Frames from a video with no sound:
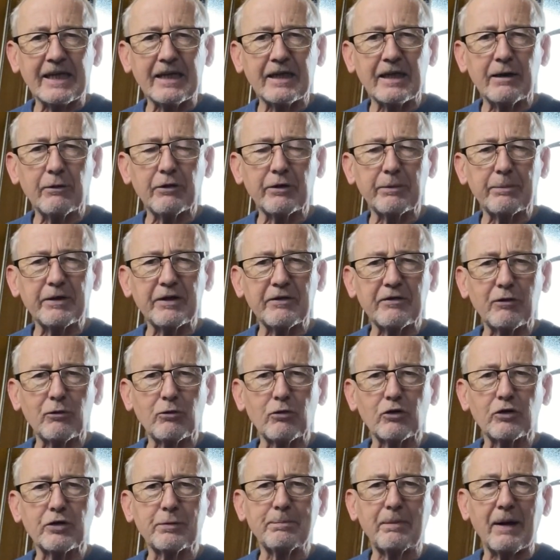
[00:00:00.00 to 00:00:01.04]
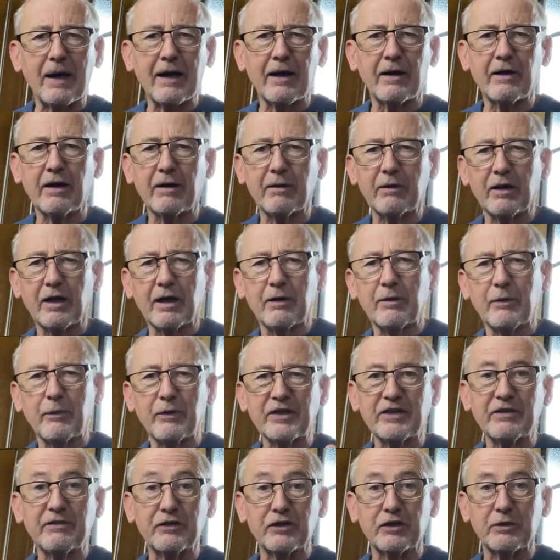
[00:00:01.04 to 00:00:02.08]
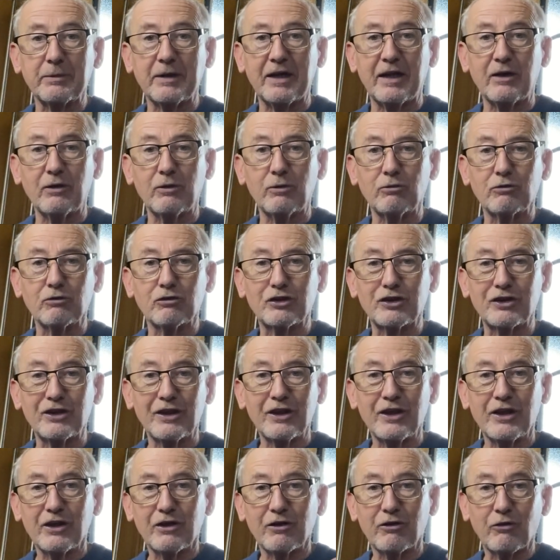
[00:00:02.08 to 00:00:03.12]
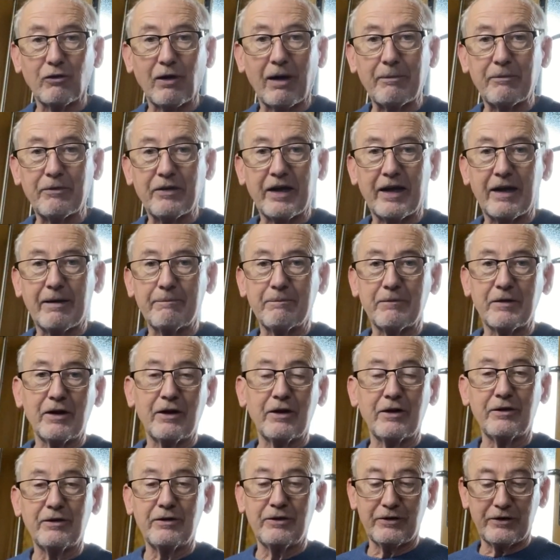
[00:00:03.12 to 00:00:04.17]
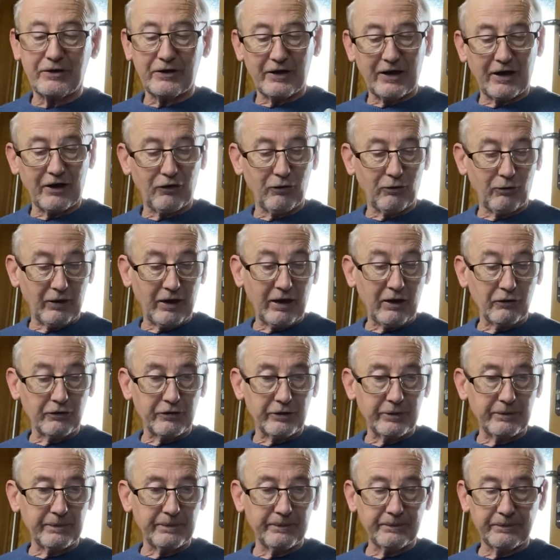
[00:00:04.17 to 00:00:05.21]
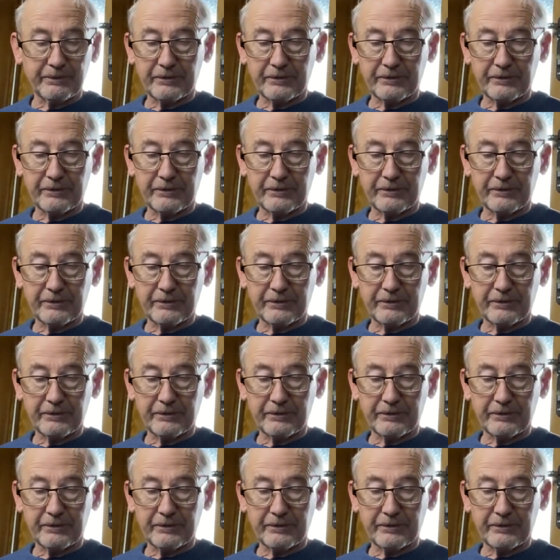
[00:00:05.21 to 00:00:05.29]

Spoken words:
It was a bit of a rush buy. I waited for something else, grabbed that, and I thought that'll do.